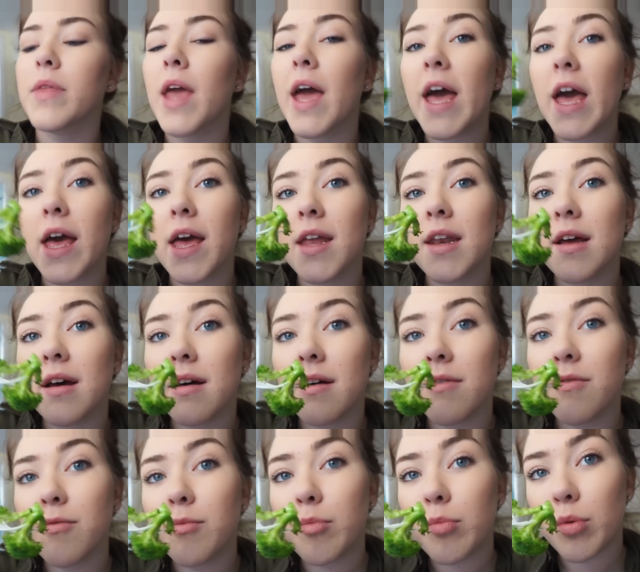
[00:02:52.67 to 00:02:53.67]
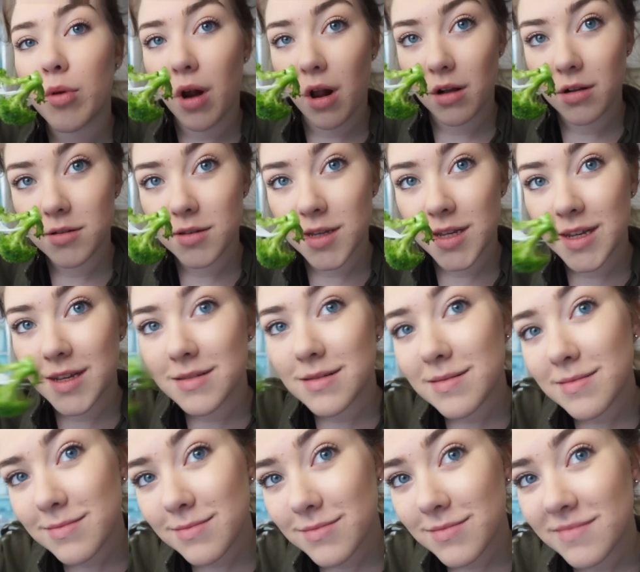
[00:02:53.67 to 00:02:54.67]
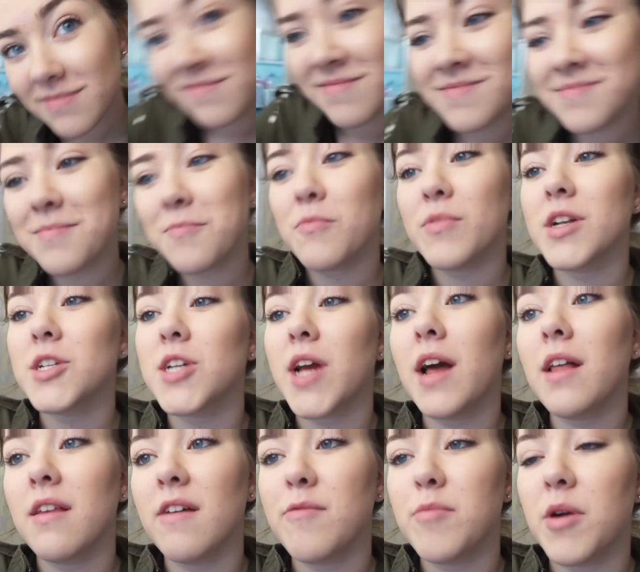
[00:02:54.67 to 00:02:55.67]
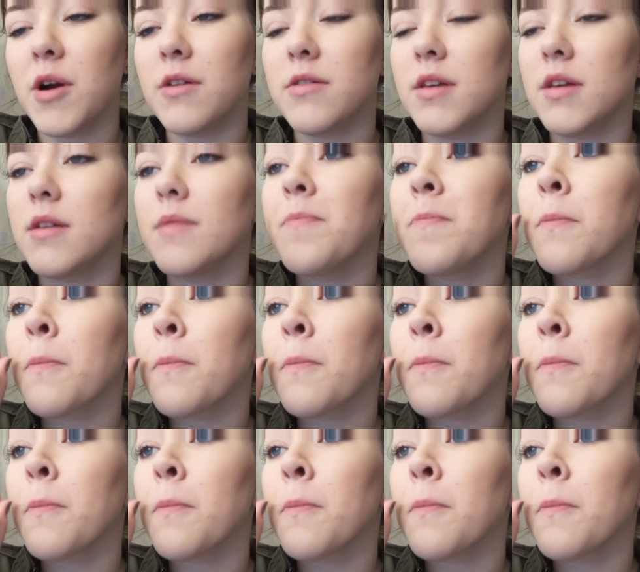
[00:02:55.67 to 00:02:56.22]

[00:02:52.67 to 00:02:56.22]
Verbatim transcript: head of broccoli, which I love broccoli.